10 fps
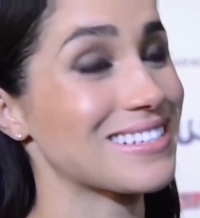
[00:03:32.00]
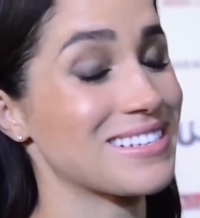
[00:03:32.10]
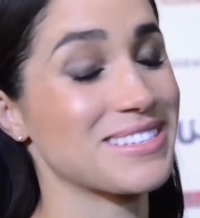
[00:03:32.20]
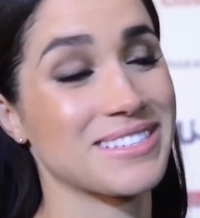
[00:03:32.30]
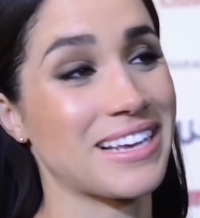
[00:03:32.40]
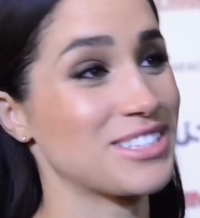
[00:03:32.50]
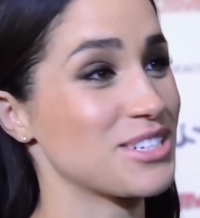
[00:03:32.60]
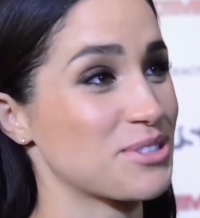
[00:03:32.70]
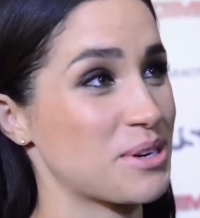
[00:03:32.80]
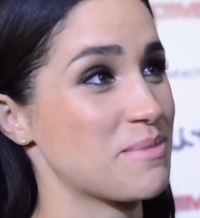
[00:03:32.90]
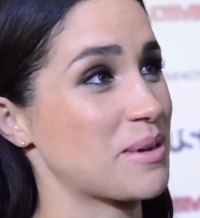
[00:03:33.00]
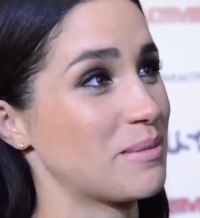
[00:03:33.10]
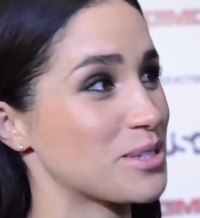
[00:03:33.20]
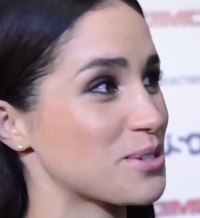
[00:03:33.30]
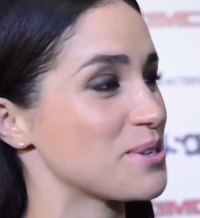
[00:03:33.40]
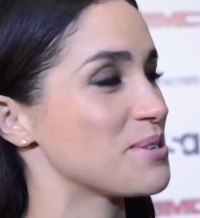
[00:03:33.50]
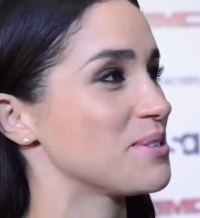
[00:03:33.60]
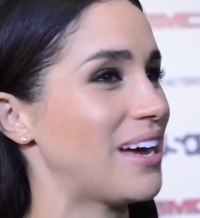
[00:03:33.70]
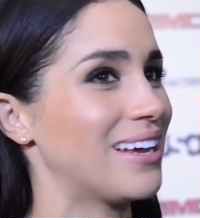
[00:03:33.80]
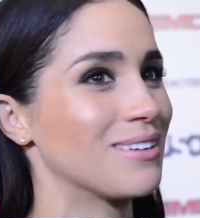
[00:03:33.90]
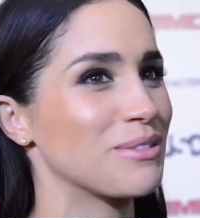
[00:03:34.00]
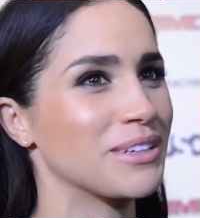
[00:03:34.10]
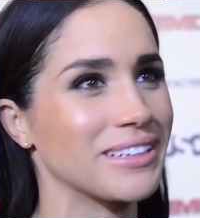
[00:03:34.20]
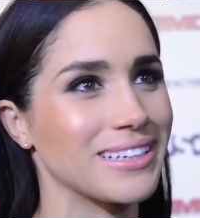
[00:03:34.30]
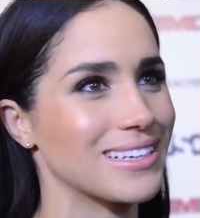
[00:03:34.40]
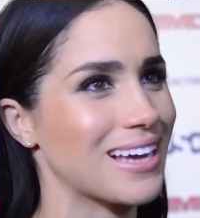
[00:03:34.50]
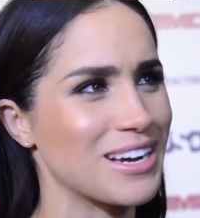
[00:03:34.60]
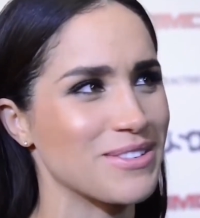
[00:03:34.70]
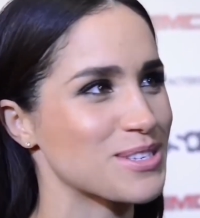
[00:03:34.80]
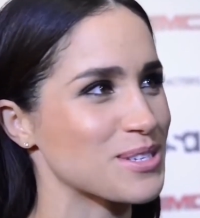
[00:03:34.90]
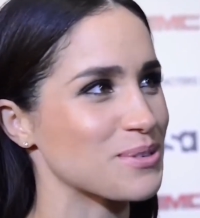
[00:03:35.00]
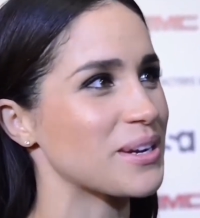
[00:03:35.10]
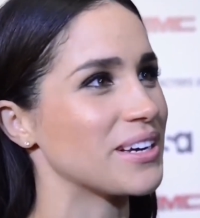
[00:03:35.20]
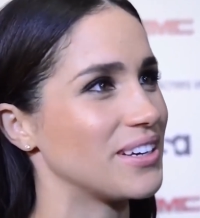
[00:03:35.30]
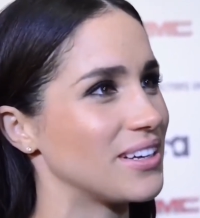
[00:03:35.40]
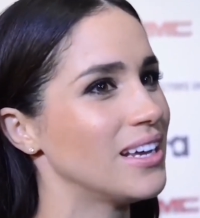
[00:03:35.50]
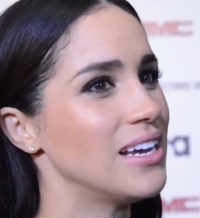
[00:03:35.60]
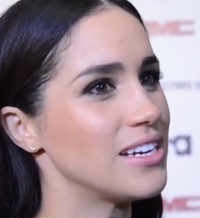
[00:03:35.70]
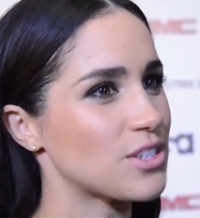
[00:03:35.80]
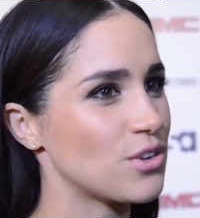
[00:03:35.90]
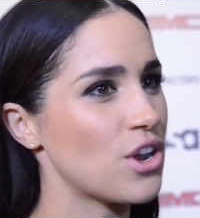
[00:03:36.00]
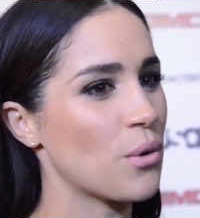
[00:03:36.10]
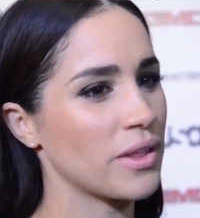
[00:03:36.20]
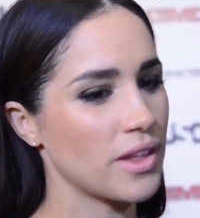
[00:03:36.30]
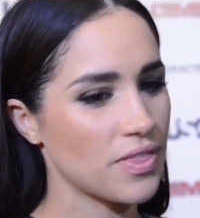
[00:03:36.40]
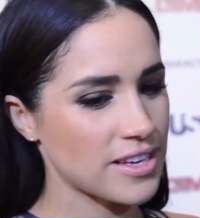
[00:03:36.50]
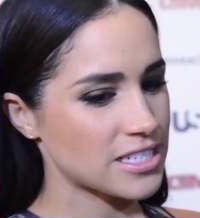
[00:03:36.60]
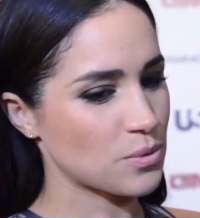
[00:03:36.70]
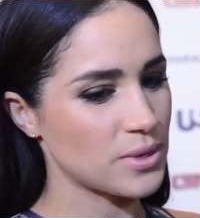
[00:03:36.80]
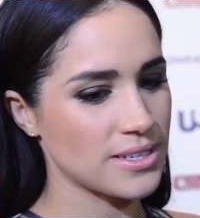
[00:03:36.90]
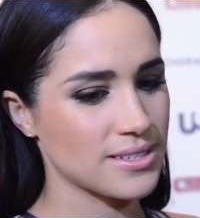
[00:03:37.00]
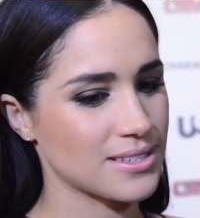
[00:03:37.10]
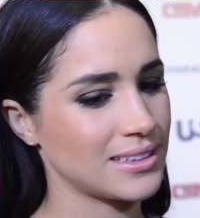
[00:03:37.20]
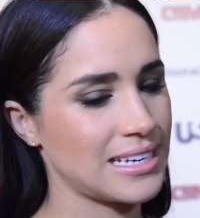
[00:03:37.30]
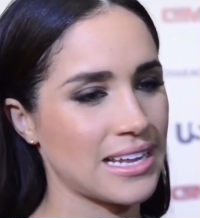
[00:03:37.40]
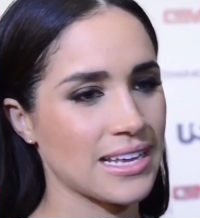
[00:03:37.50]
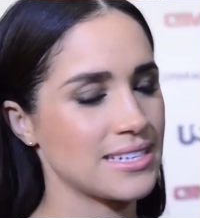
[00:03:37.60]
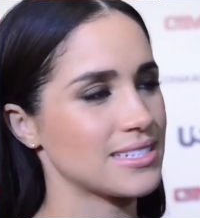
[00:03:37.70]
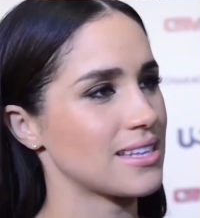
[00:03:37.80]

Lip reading: like an expired export deal. All Britain demands, he smirked, is that we keep these two.